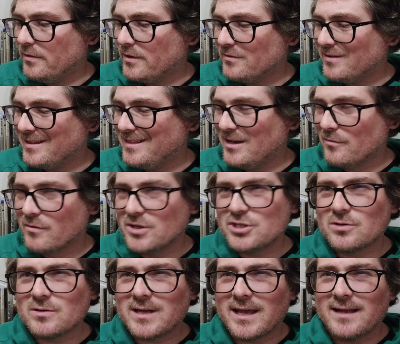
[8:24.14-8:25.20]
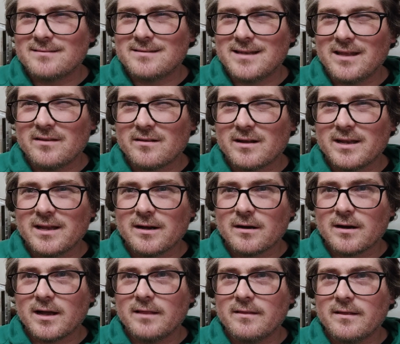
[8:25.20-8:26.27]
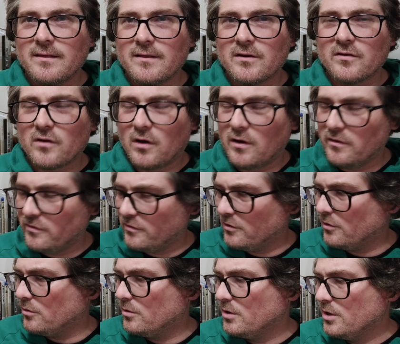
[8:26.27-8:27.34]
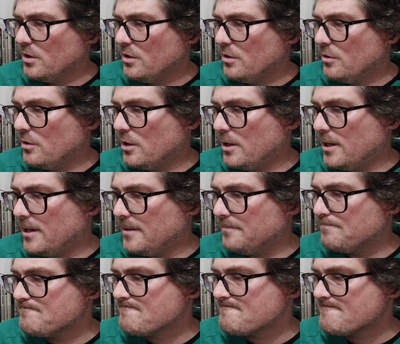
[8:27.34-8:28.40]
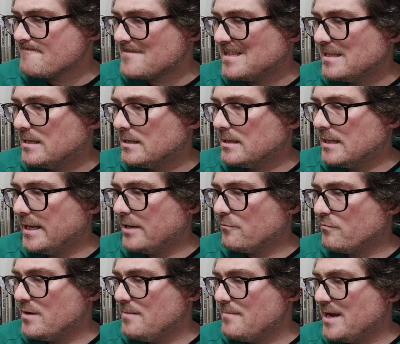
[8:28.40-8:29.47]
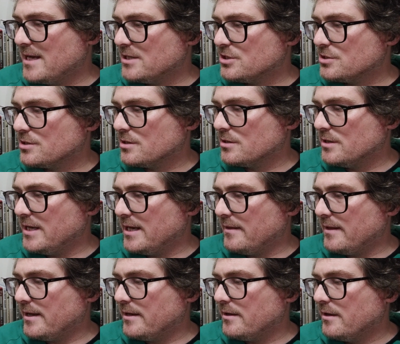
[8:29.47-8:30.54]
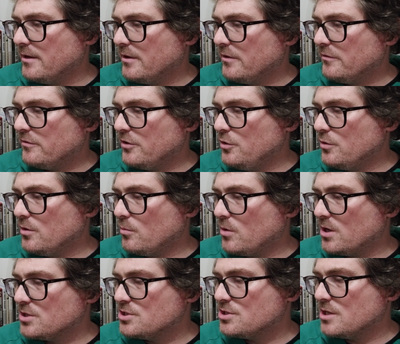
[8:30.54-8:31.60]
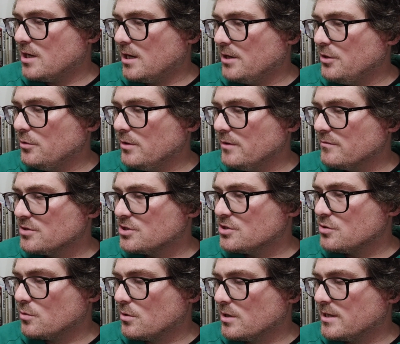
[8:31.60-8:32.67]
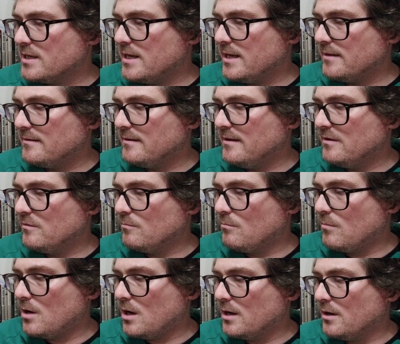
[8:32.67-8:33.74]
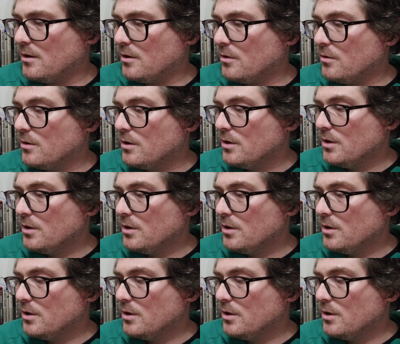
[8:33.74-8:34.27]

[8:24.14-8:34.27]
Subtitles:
there's like the original Cantonese on here, and then there's also like remastered, so you can watch newly restored Cantonese mono